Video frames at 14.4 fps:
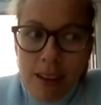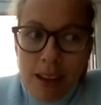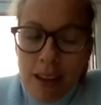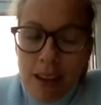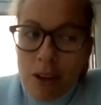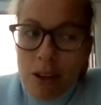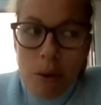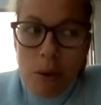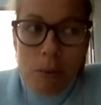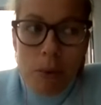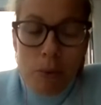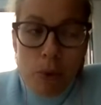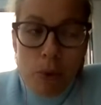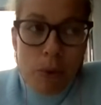You know, we
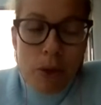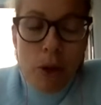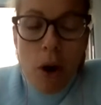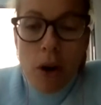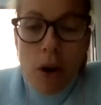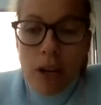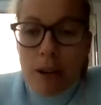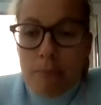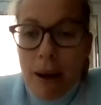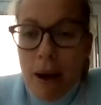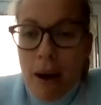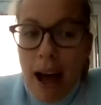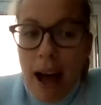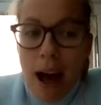were talking
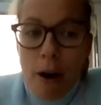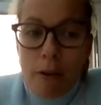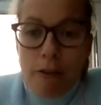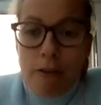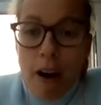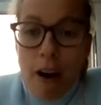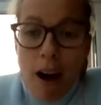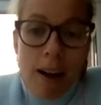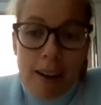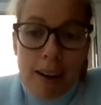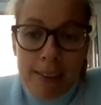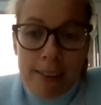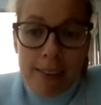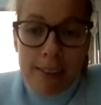about how
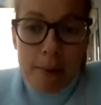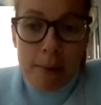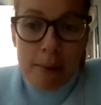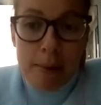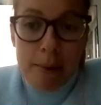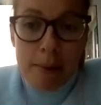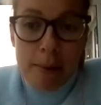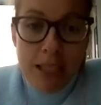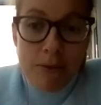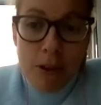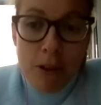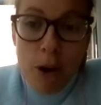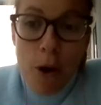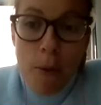far the Paralympics
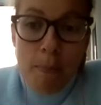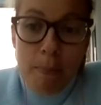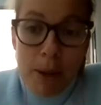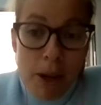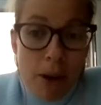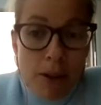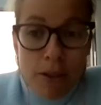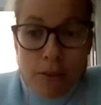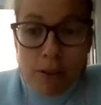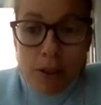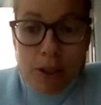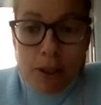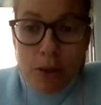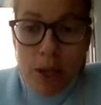have come because of
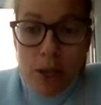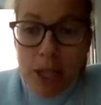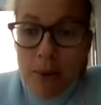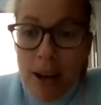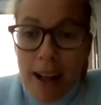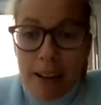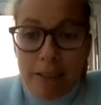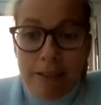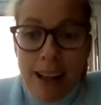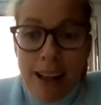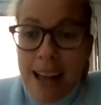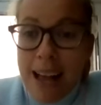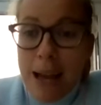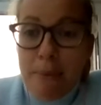London 2012.
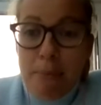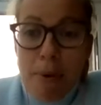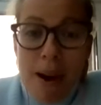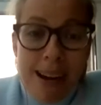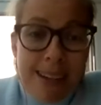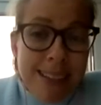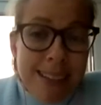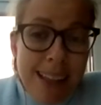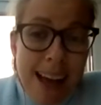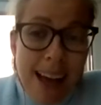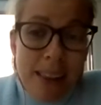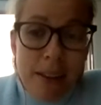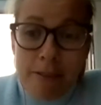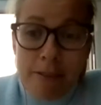Prior to that,
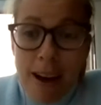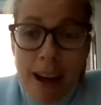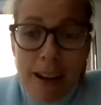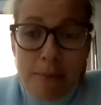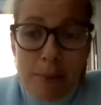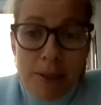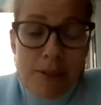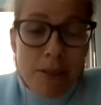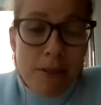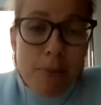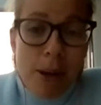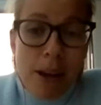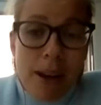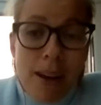the fight must have
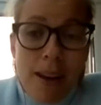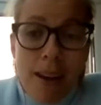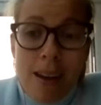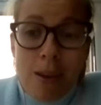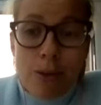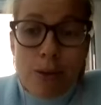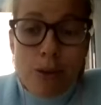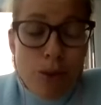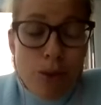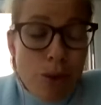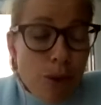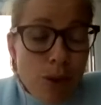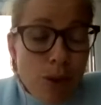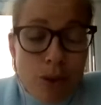been
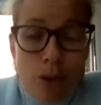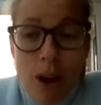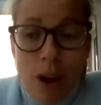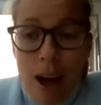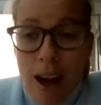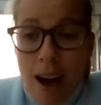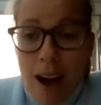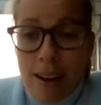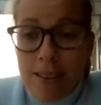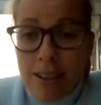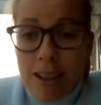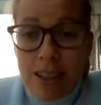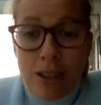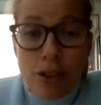so hard
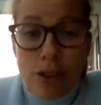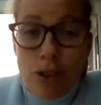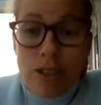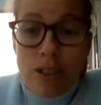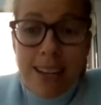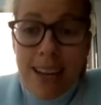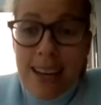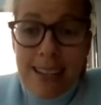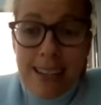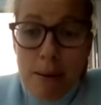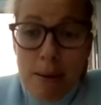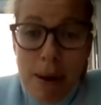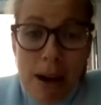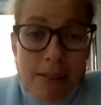just to get your
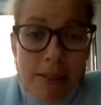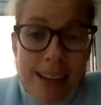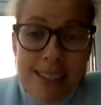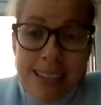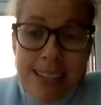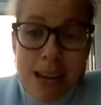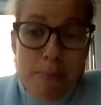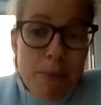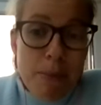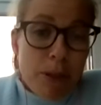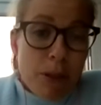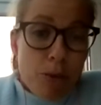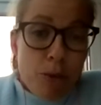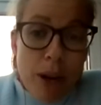name out there, to get
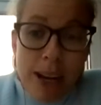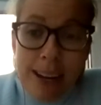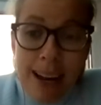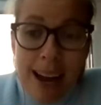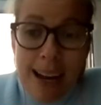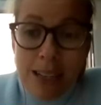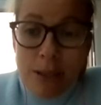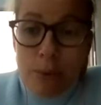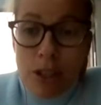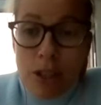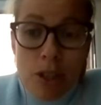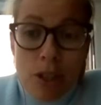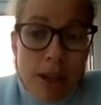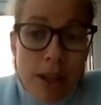people to recognize what
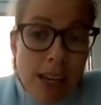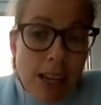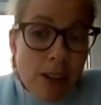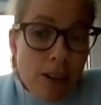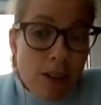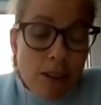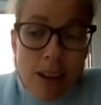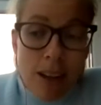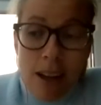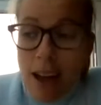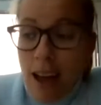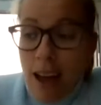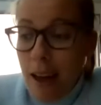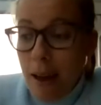you're doing. You know,
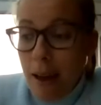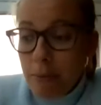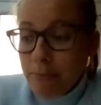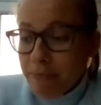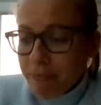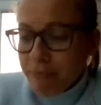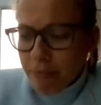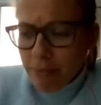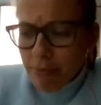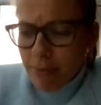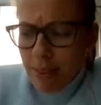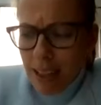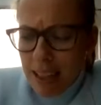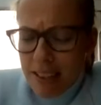
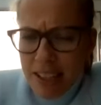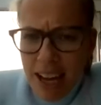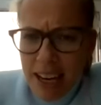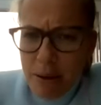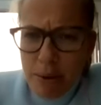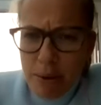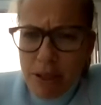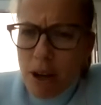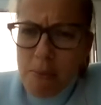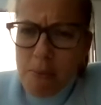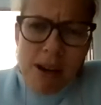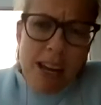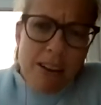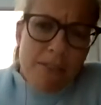Tanni was
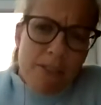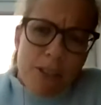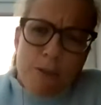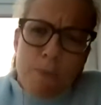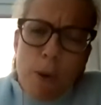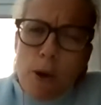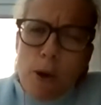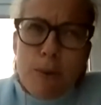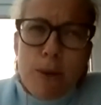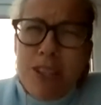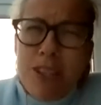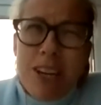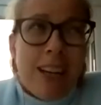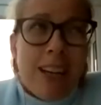nominated for Sports
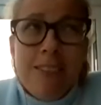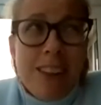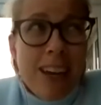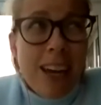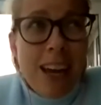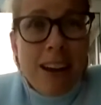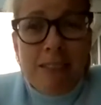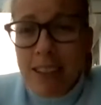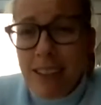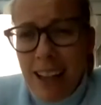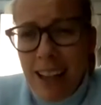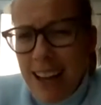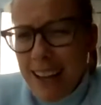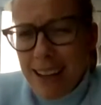Personality of the Year in
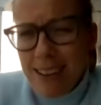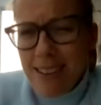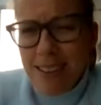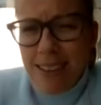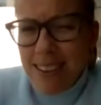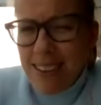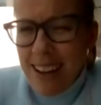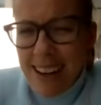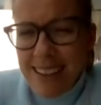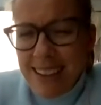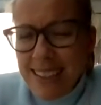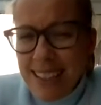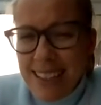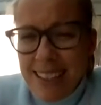like
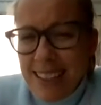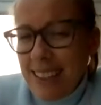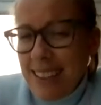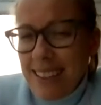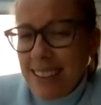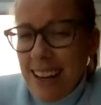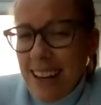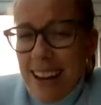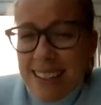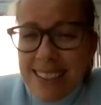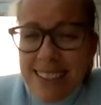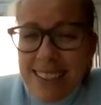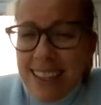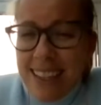
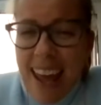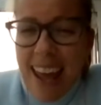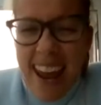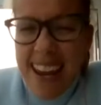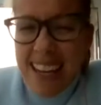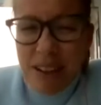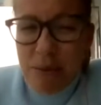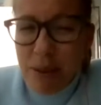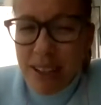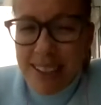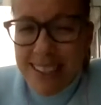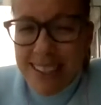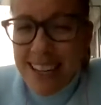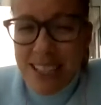1998, I want
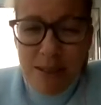to say,